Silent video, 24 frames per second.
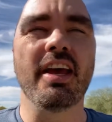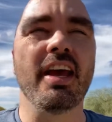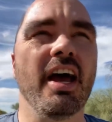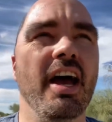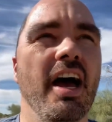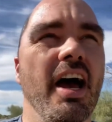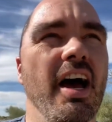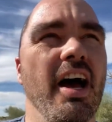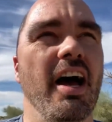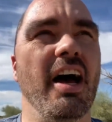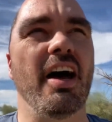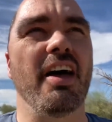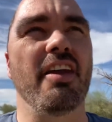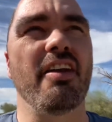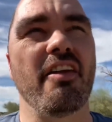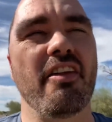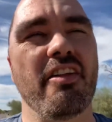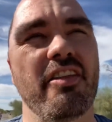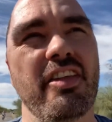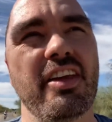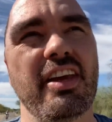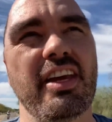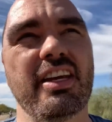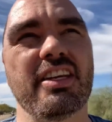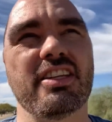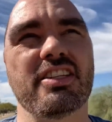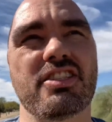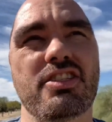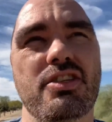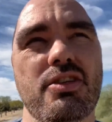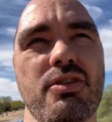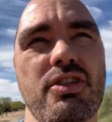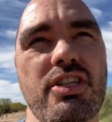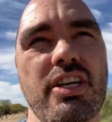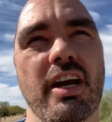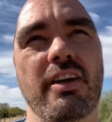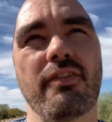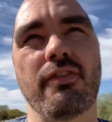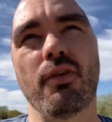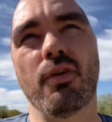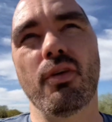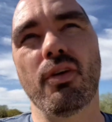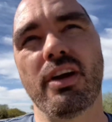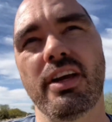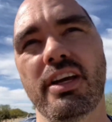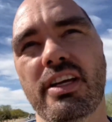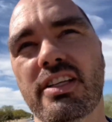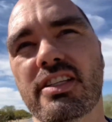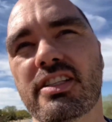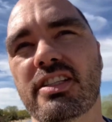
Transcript: Another thing is to check for is